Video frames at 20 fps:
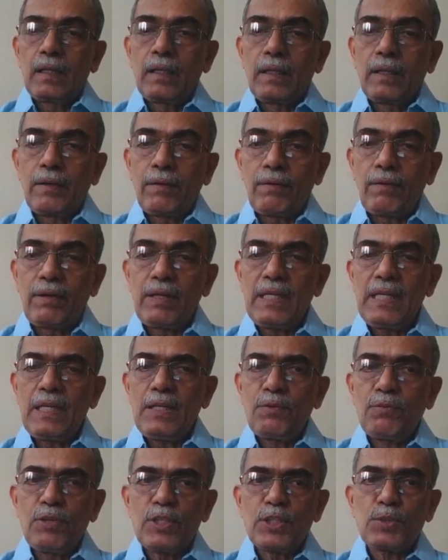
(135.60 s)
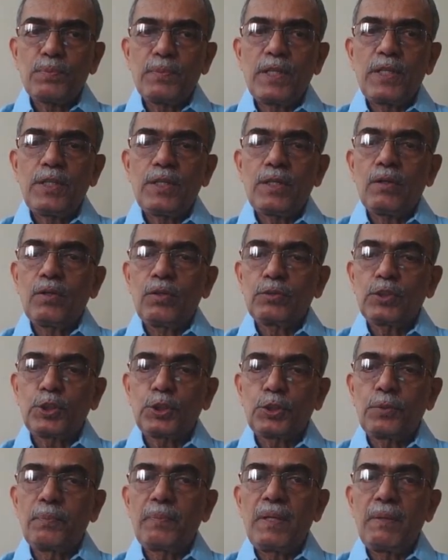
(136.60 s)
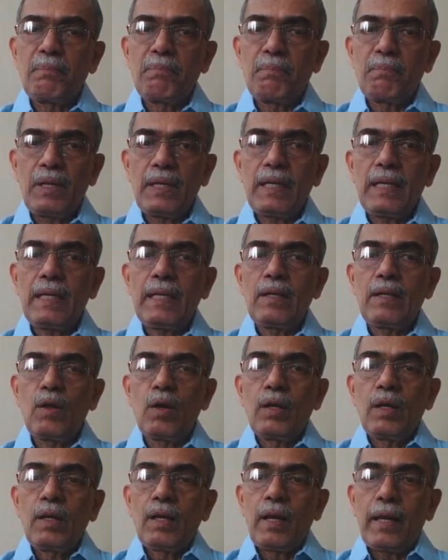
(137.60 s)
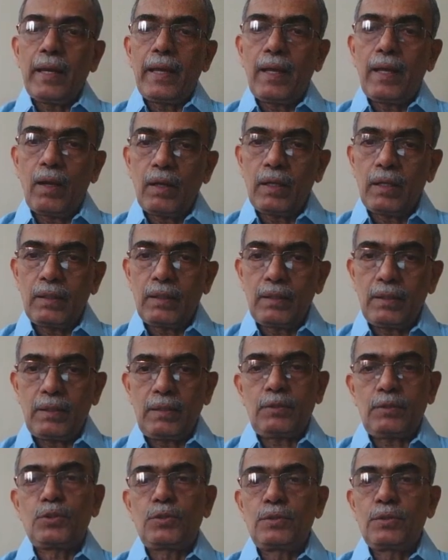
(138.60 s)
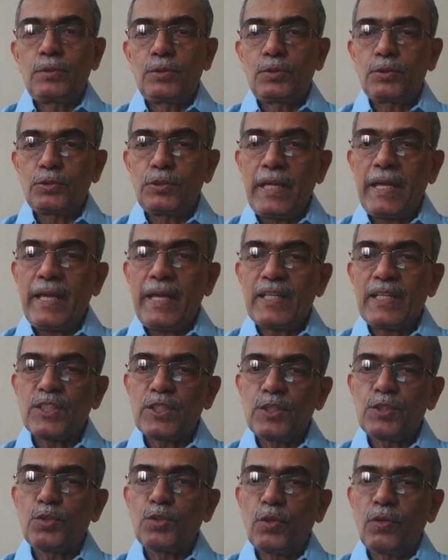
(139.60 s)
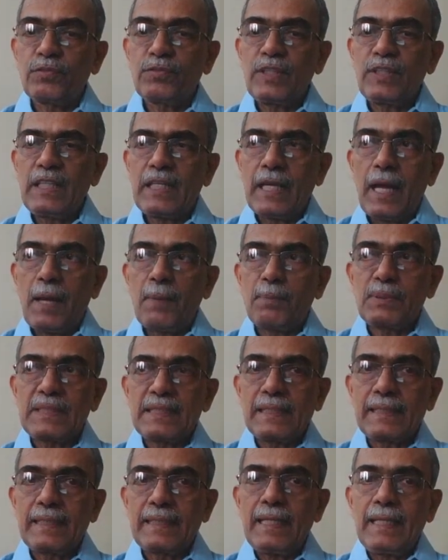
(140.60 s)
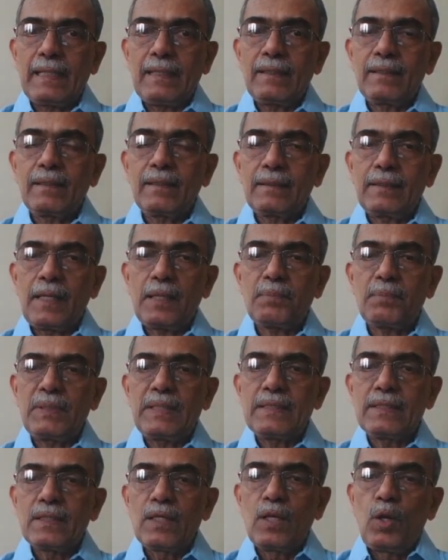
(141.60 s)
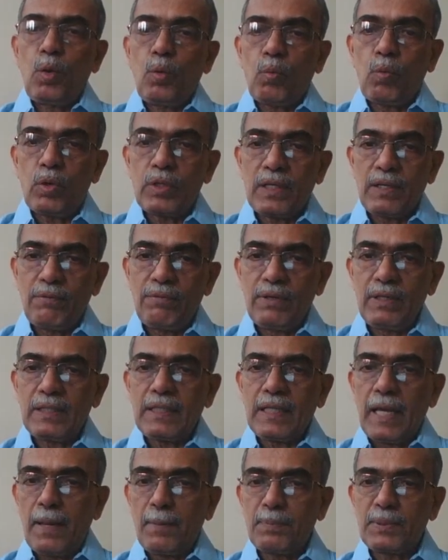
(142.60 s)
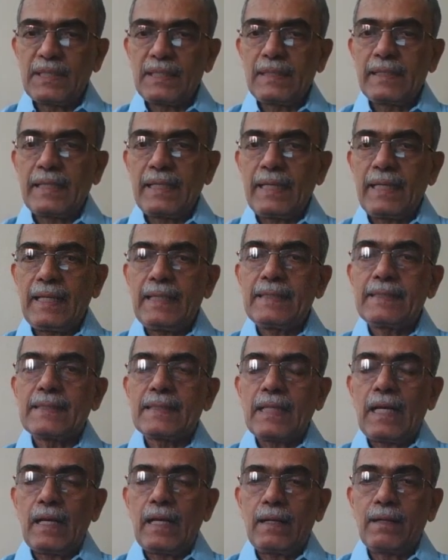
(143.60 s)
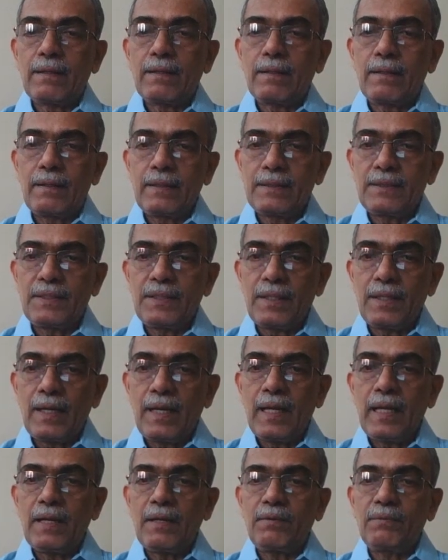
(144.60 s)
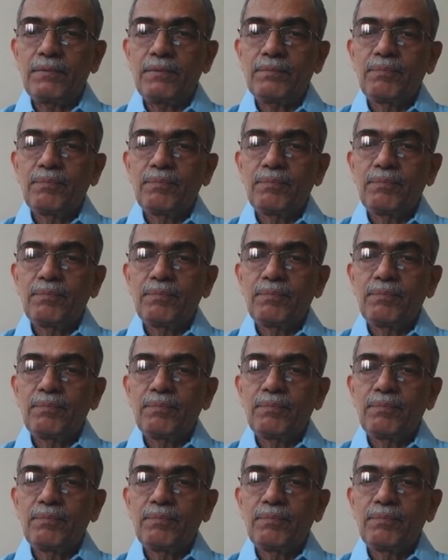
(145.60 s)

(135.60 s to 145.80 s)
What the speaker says: reinvestment should be made to the extent of the capital gain. That means whatever capital gains are derived